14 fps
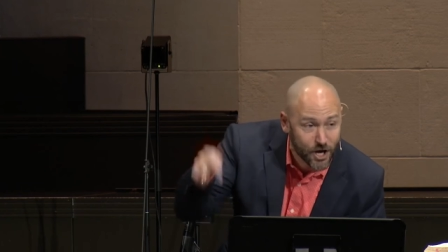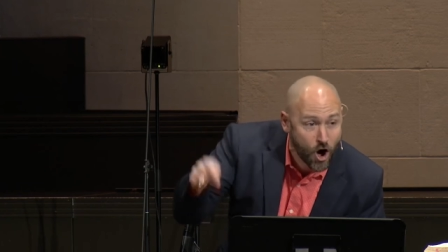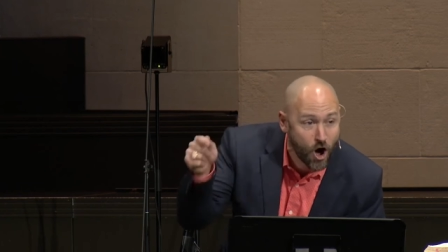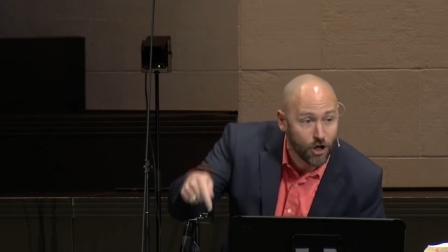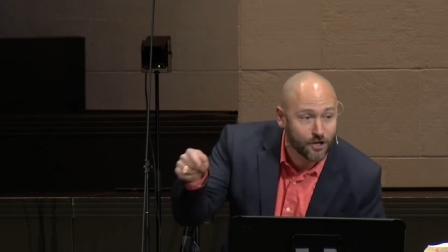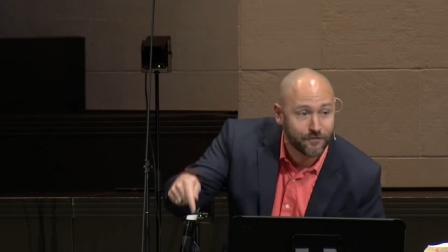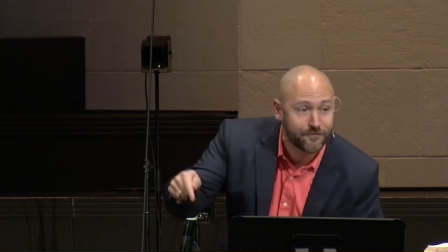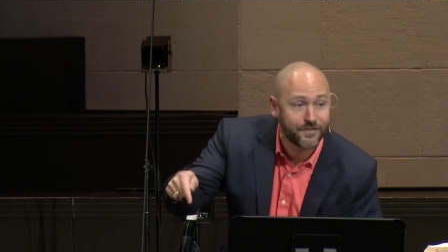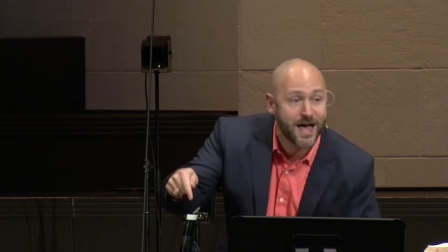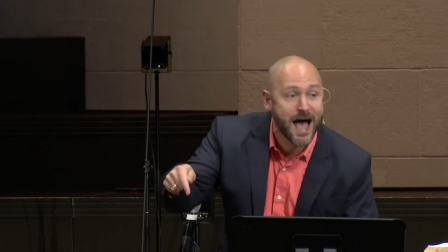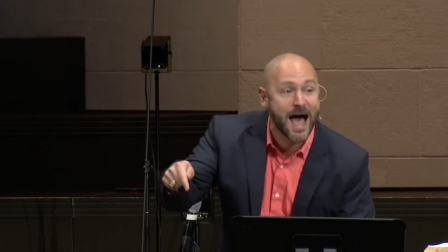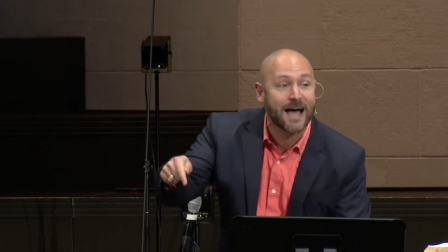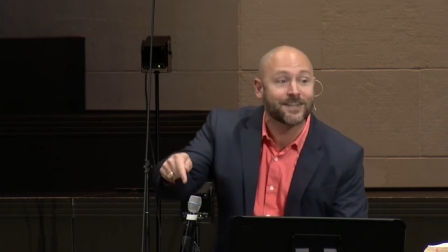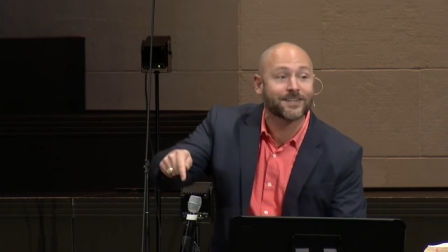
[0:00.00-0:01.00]
all of
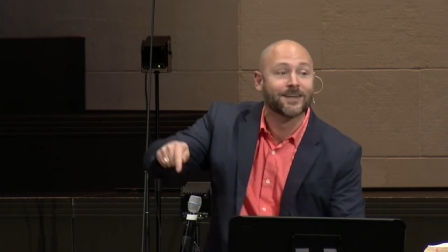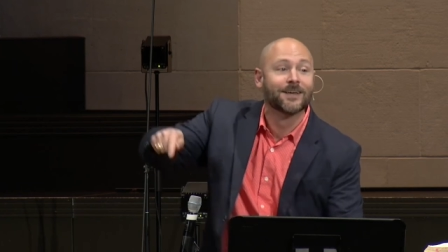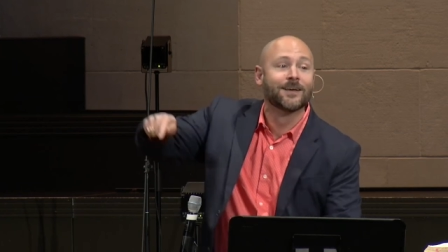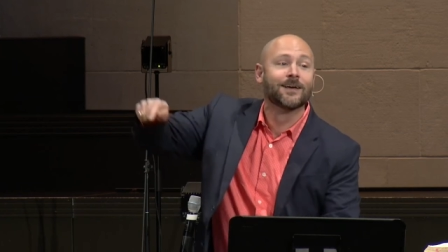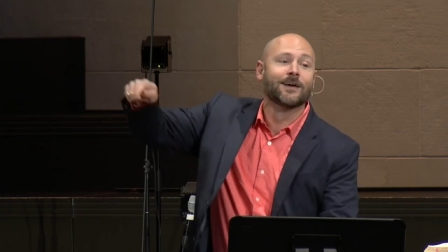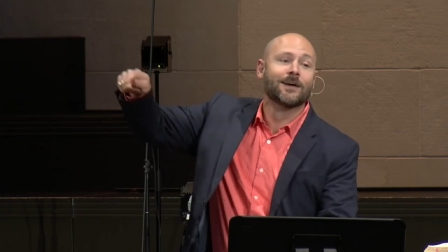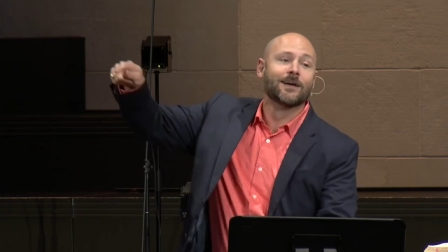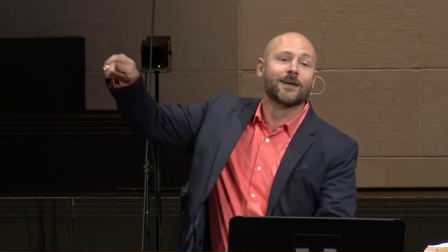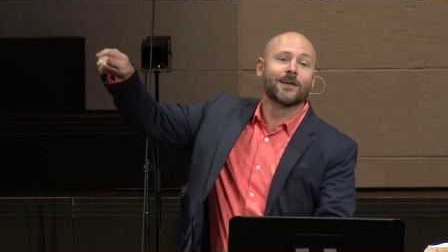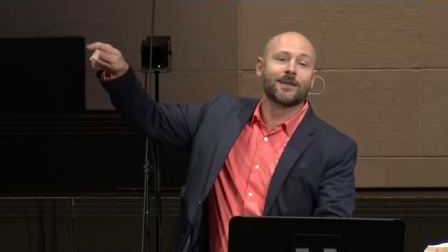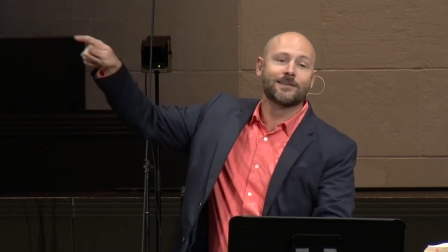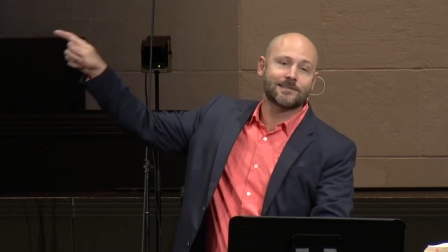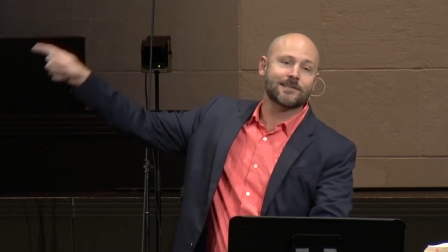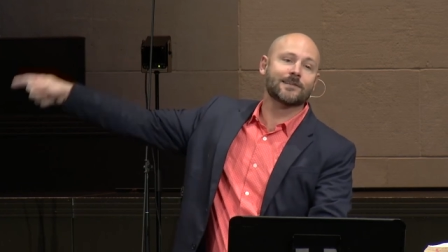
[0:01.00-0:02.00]
that,
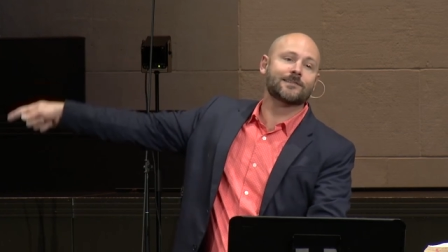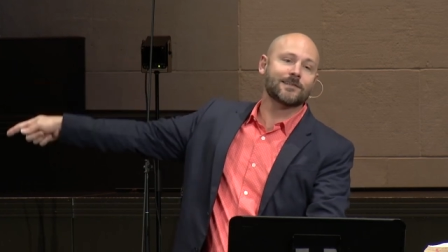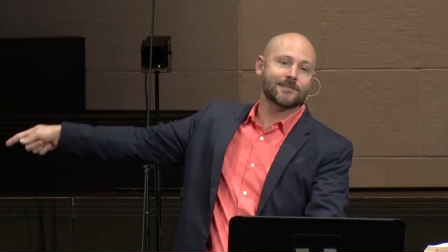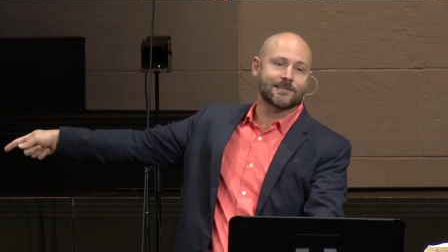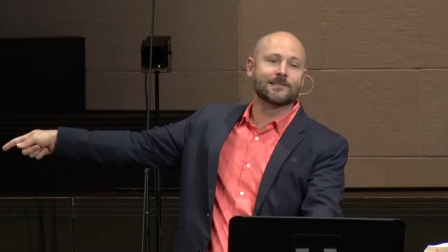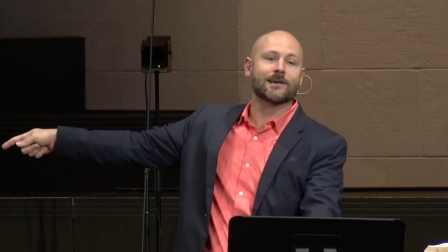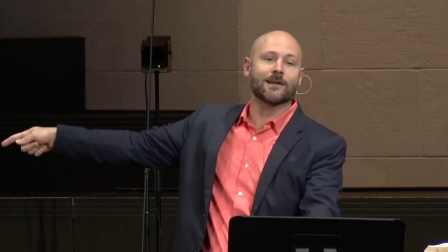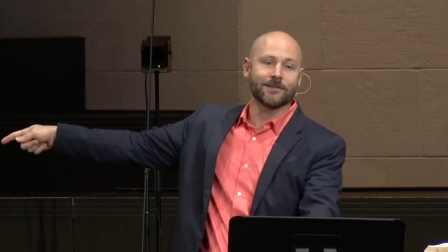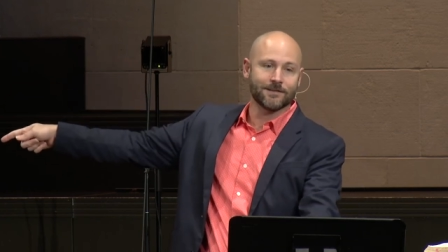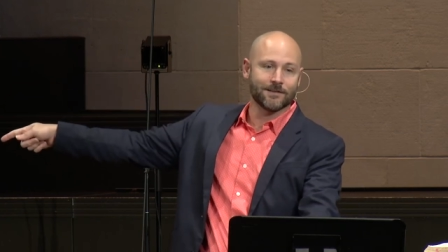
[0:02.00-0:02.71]
He sent His Son.